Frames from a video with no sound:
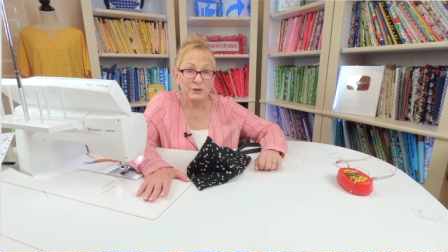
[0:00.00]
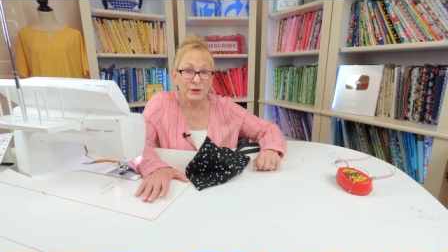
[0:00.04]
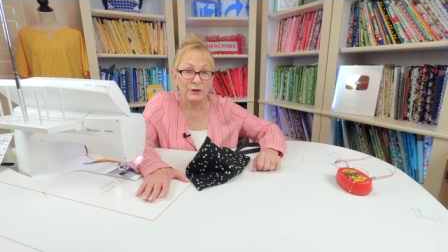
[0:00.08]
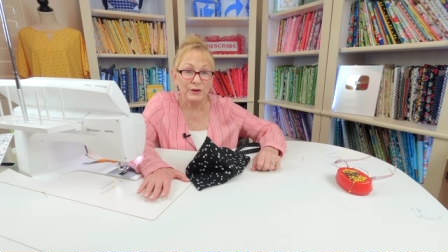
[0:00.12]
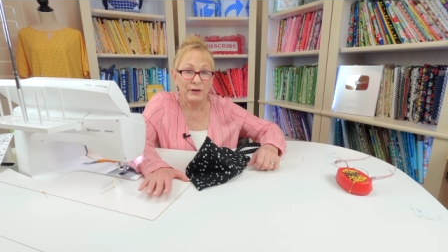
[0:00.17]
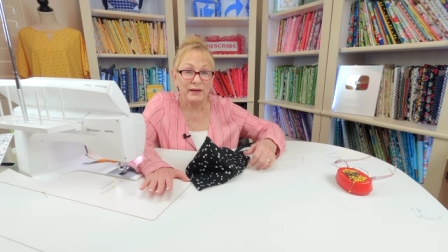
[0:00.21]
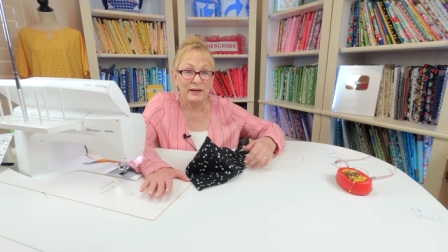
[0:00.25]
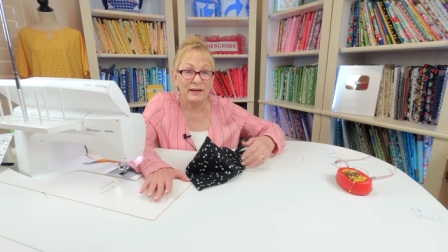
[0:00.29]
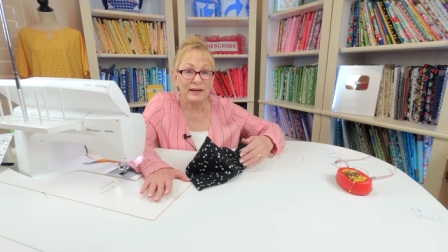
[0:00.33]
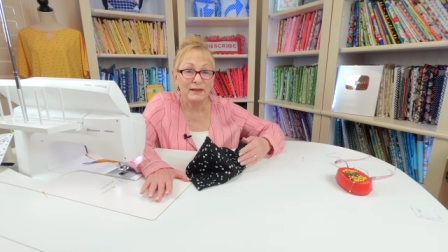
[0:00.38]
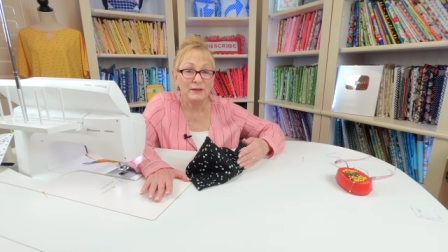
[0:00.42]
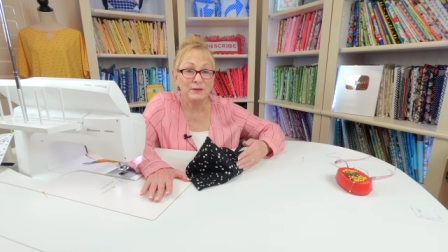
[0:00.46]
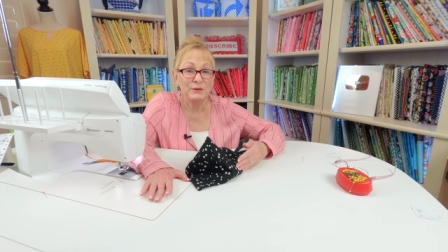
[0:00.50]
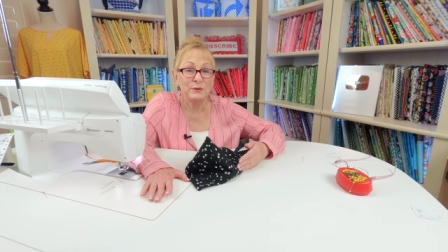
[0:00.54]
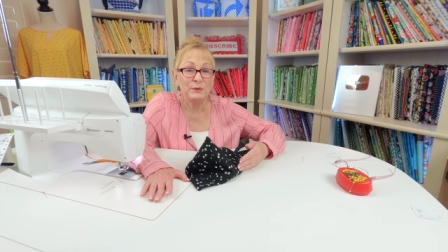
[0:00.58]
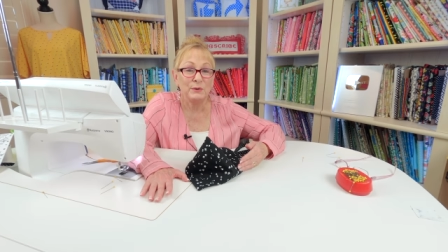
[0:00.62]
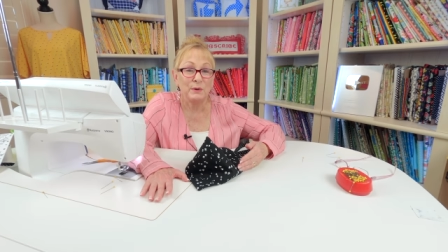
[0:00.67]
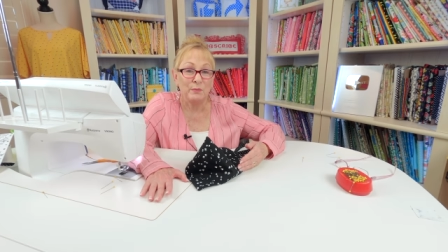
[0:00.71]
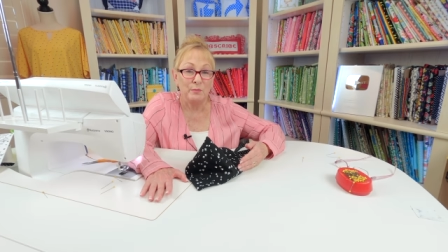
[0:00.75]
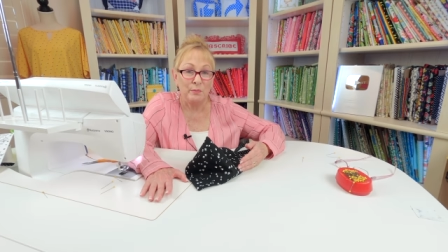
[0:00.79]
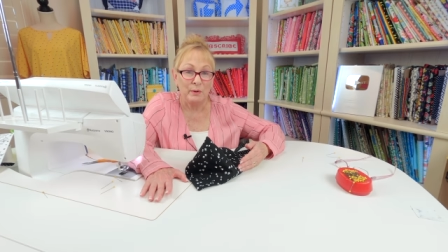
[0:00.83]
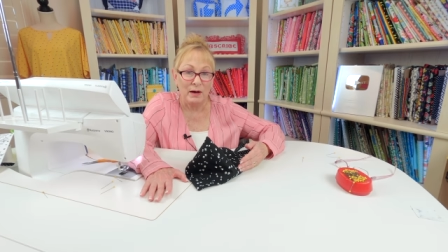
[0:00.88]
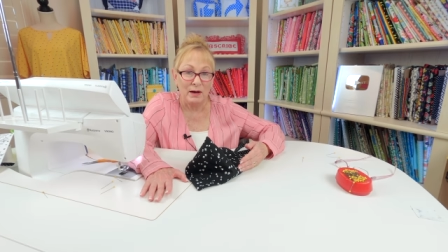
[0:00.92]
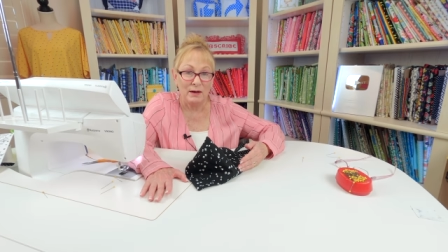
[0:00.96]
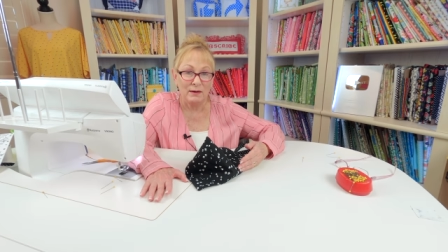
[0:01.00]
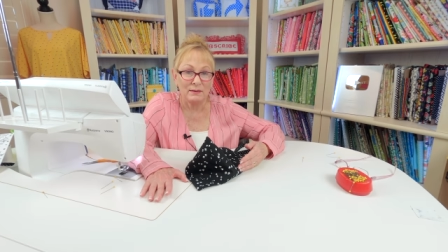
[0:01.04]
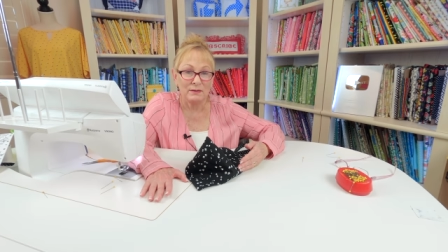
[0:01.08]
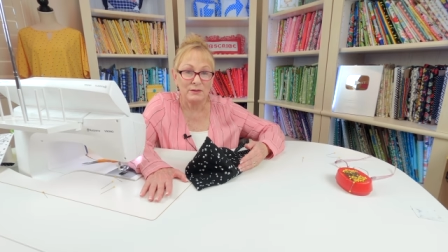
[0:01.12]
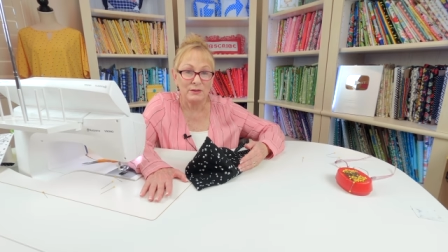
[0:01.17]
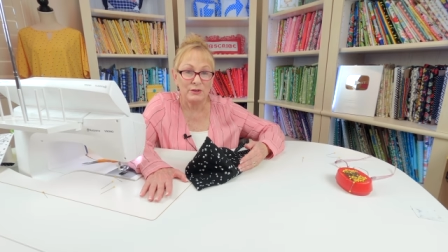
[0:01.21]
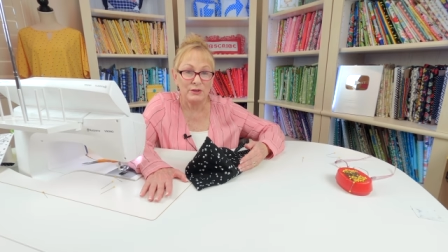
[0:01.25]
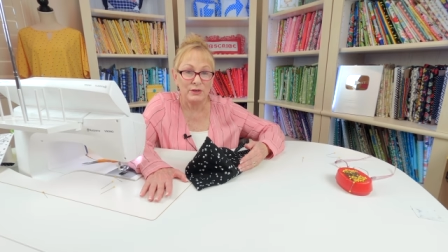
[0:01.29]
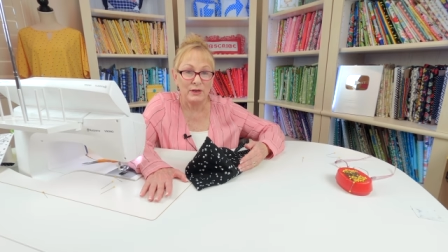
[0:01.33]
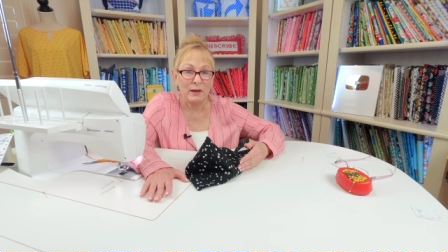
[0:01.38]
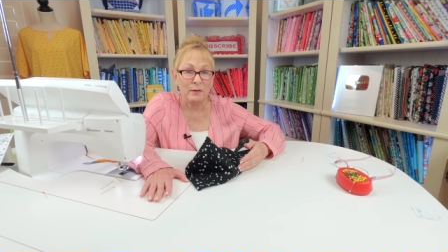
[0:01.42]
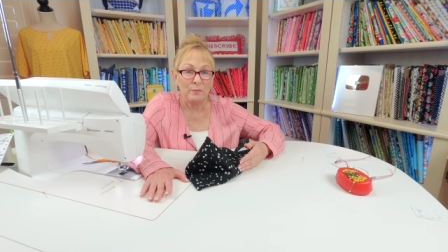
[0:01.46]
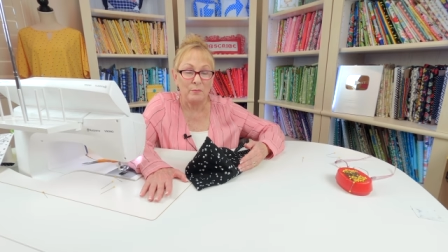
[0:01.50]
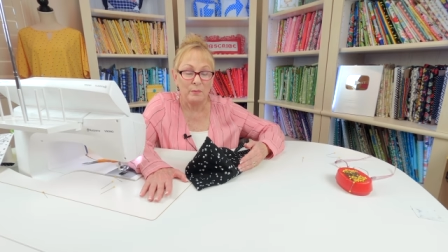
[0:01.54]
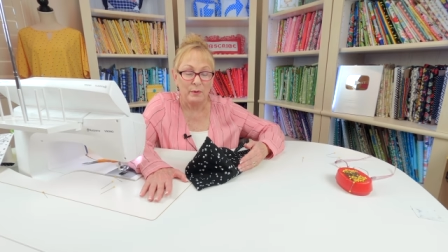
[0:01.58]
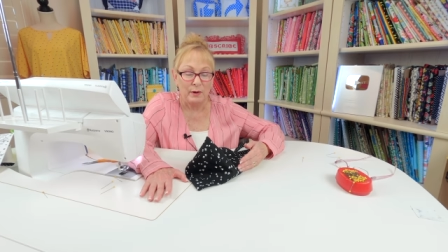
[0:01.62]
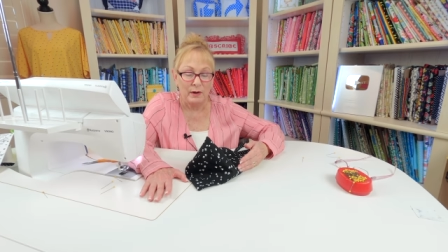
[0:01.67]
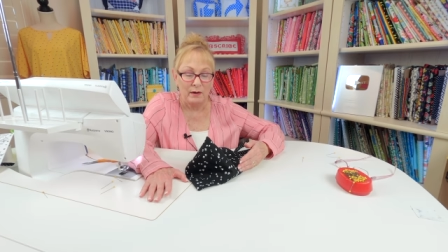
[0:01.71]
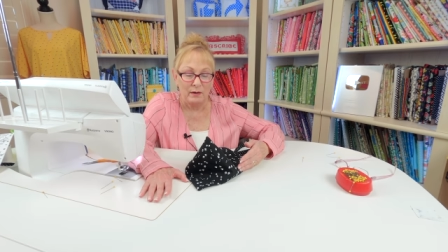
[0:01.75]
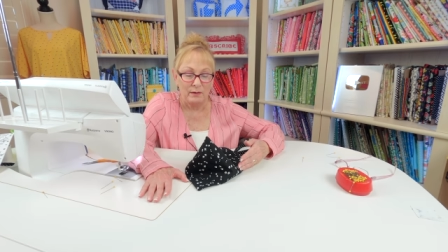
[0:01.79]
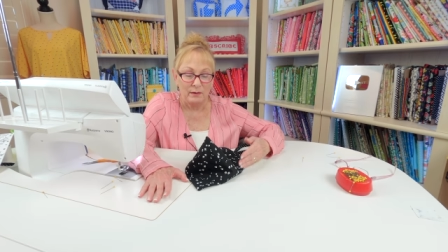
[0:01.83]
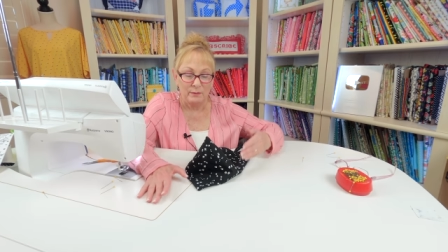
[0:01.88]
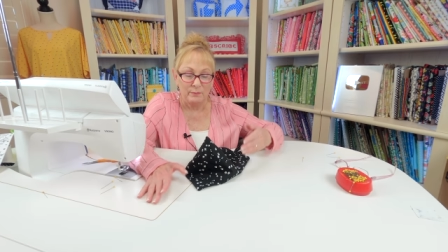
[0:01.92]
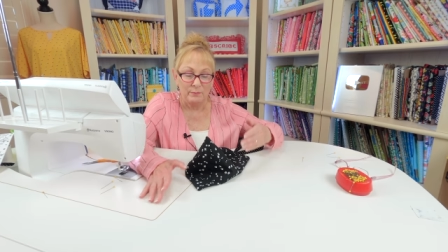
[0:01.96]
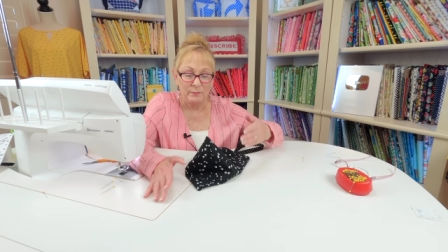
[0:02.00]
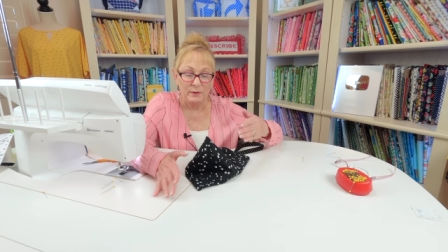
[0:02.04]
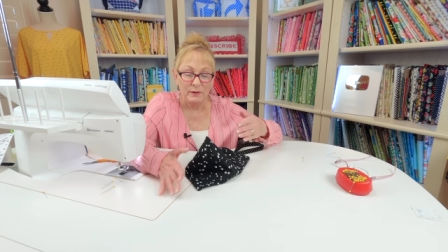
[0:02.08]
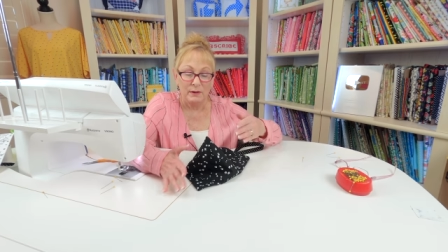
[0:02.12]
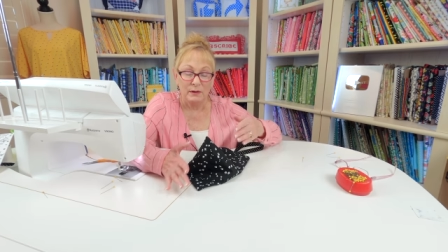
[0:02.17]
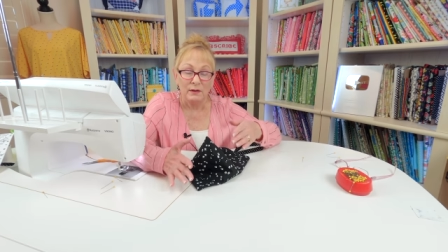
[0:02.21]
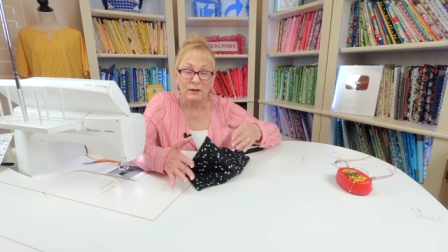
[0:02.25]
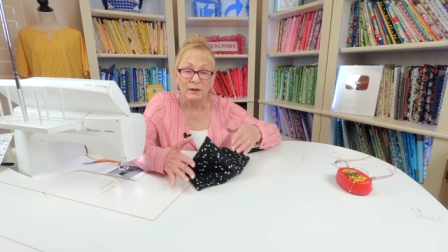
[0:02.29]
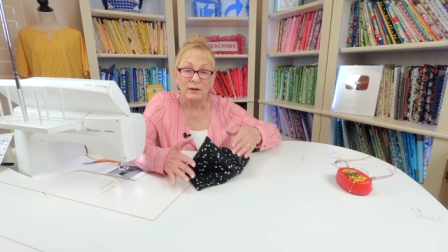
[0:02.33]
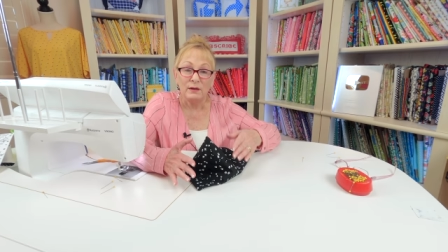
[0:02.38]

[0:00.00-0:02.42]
turn it into a box-shaped bottom,